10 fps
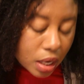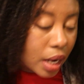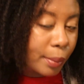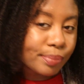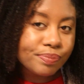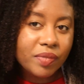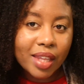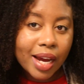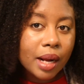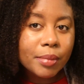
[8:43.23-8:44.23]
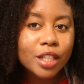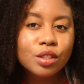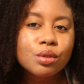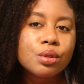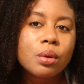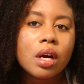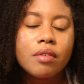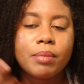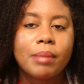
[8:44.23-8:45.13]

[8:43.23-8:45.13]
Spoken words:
That I'm not too sure of.